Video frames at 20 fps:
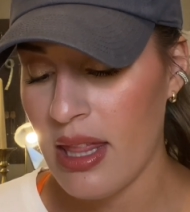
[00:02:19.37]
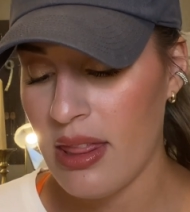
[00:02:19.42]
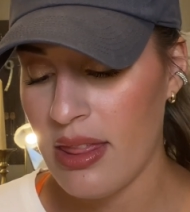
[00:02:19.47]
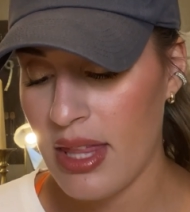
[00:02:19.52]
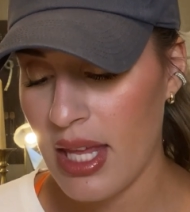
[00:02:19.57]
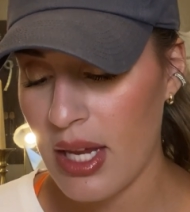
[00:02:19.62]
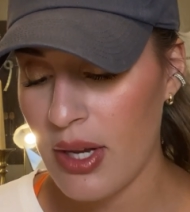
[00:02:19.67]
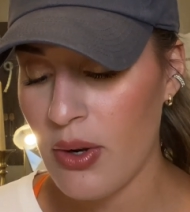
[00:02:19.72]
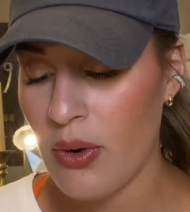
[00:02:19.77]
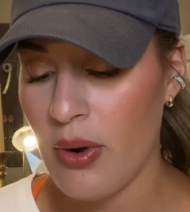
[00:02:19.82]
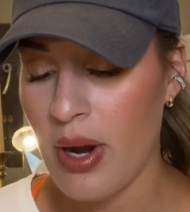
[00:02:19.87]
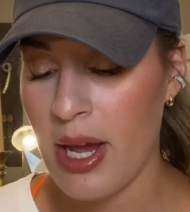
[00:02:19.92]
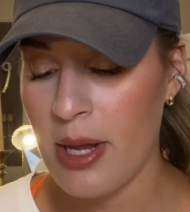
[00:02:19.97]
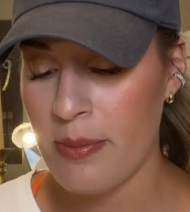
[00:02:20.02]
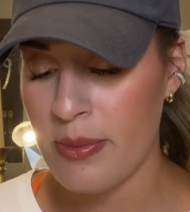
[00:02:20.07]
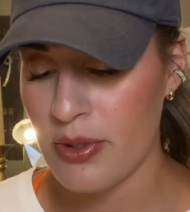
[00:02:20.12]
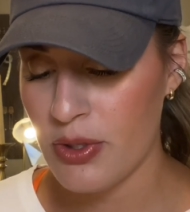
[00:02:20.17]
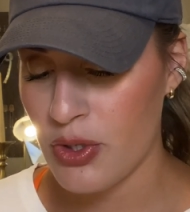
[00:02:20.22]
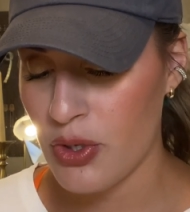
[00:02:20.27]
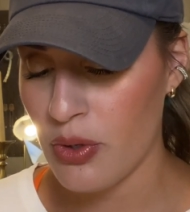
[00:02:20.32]
Theodore had
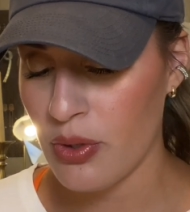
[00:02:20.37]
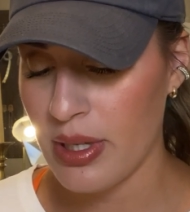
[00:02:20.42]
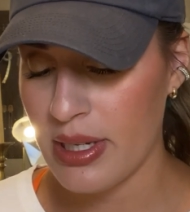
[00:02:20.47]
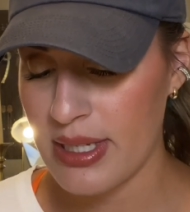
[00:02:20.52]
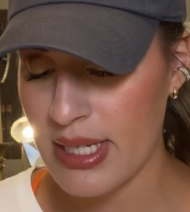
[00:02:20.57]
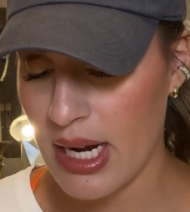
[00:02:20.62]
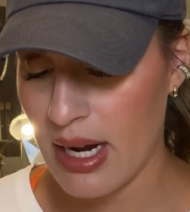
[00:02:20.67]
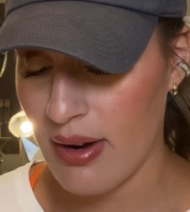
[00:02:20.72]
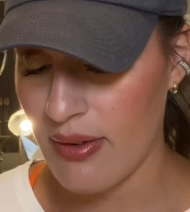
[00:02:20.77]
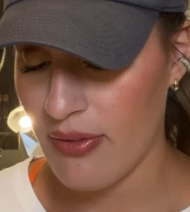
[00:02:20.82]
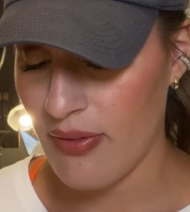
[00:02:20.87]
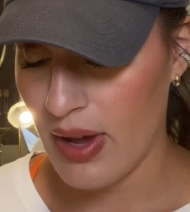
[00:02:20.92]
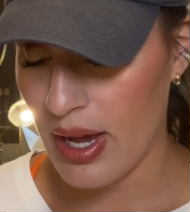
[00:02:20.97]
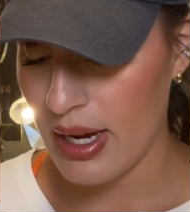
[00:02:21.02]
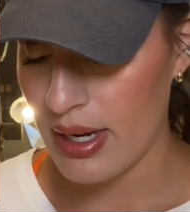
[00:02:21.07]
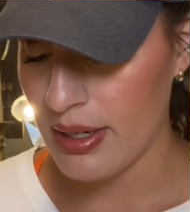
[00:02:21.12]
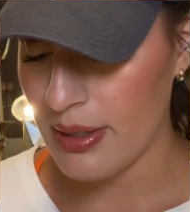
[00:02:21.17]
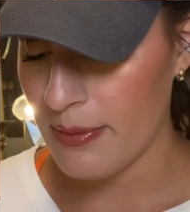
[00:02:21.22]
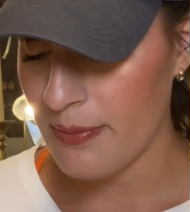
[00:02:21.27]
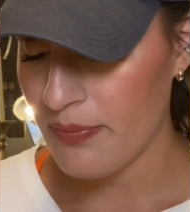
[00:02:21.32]
been truly terrified.